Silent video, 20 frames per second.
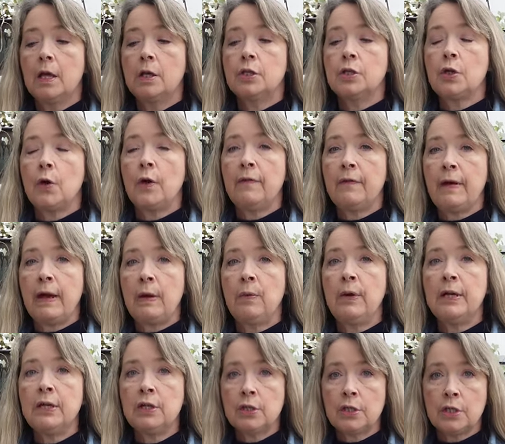So if I
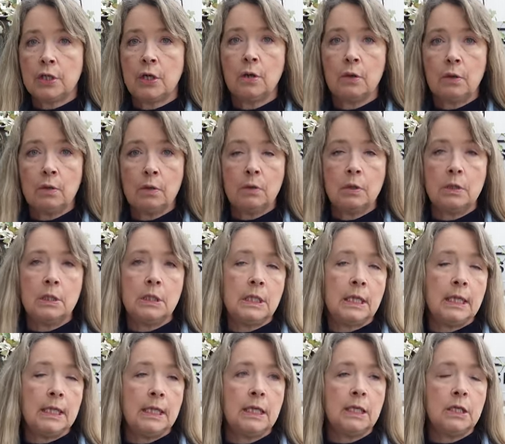winter sowed
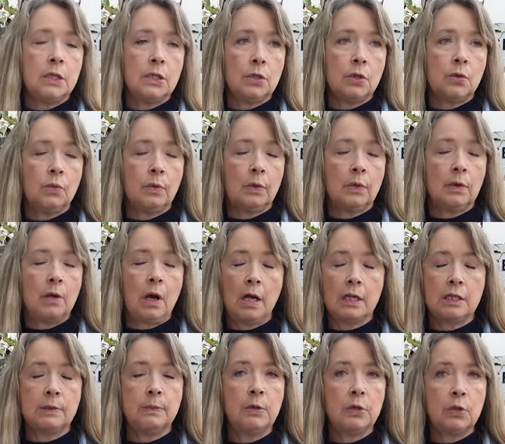zinnias or
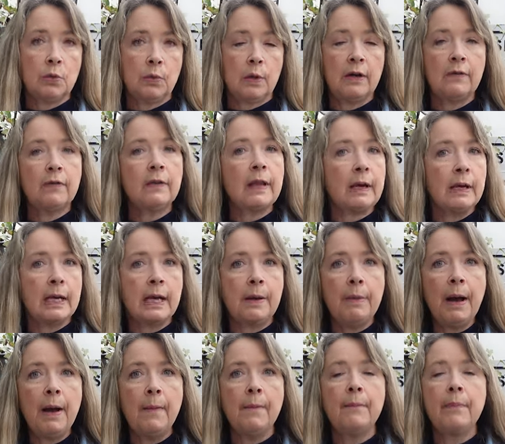cosmos or whatever, they come
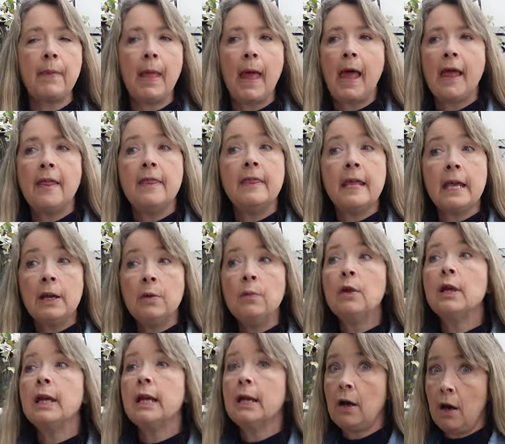up. Then
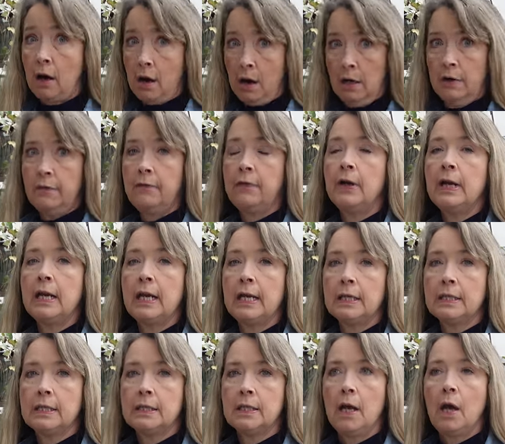we'll get a hard
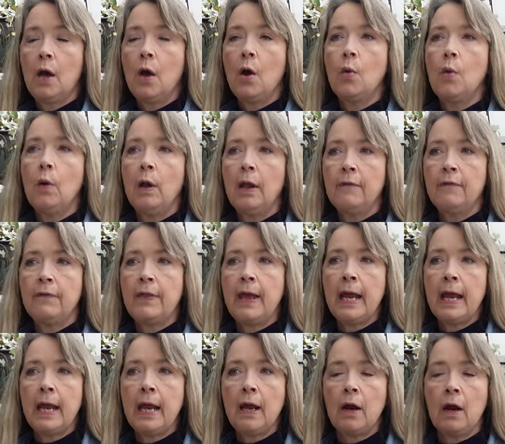freeze. Well, if
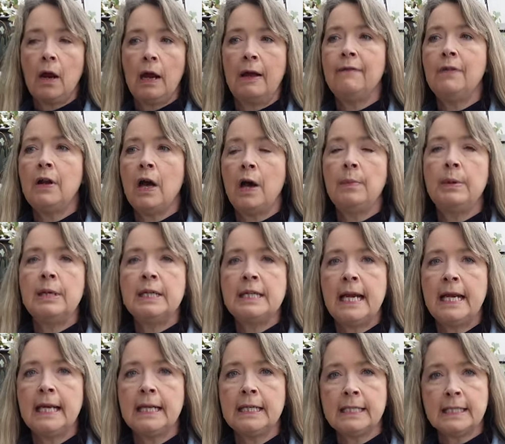they are, have not been
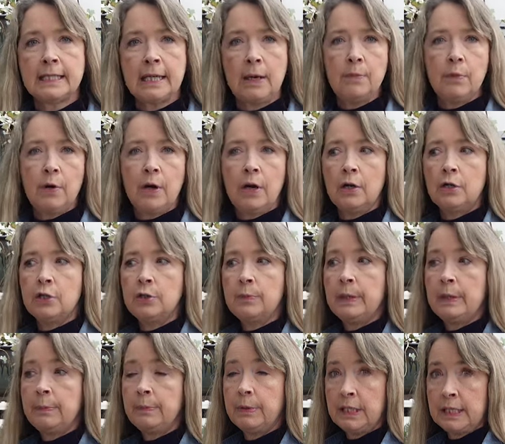taken somewhere to
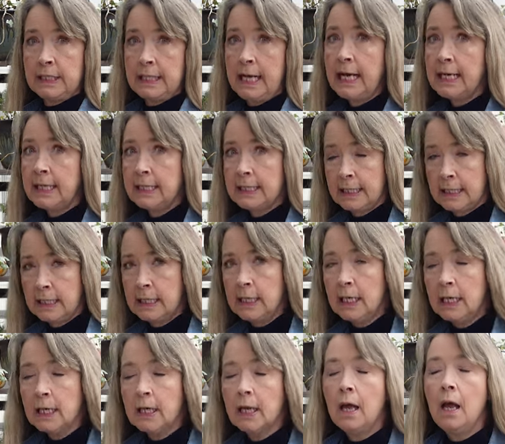be protected,
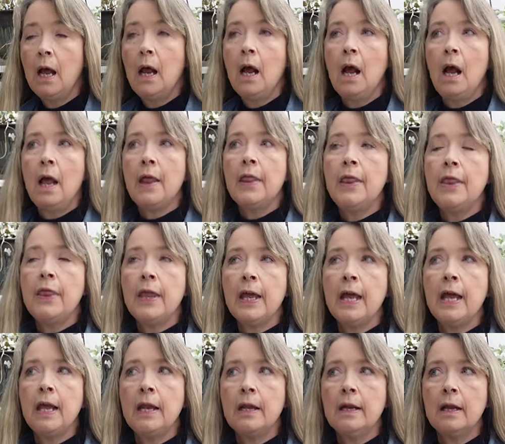
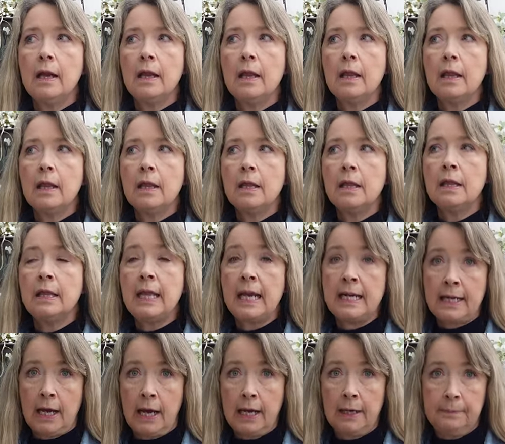then they
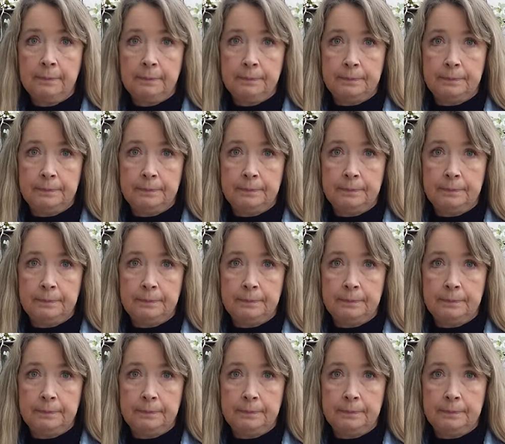die.